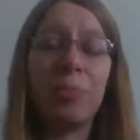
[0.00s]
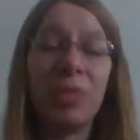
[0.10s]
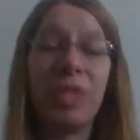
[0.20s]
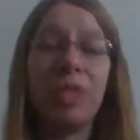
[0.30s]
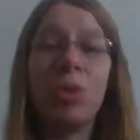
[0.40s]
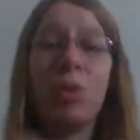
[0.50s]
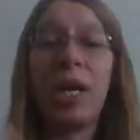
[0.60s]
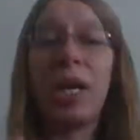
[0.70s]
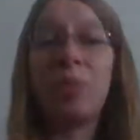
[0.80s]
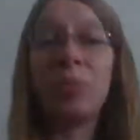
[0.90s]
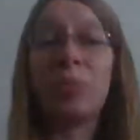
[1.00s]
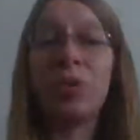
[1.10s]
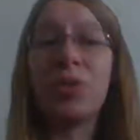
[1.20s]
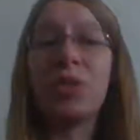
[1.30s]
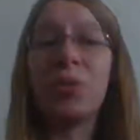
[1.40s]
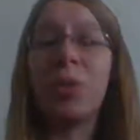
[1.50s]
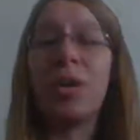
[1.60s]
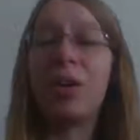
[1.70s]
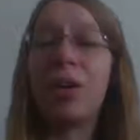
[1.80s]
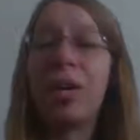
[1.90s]
Me, who I am as a person, is
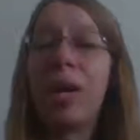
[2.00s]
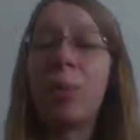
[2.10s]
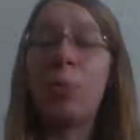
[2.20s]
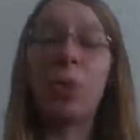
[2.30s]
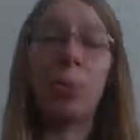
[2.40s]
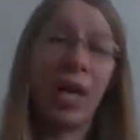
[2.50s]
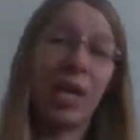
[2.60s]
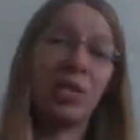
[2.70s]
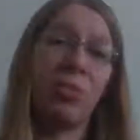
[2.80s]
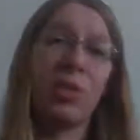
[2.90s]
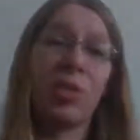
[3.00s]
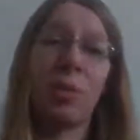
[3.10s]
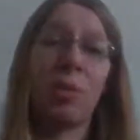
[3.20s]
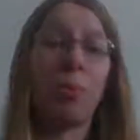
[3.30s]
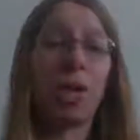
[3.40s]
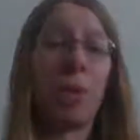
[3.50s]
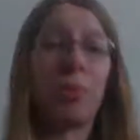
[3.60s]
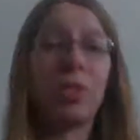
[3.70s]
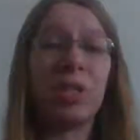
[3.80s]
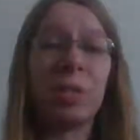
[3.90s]
better. Like I'm a more positive person. I'm a more
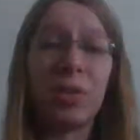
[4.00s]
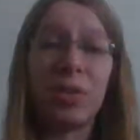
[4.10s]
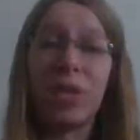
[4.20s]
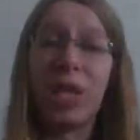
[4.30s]
optimistic person.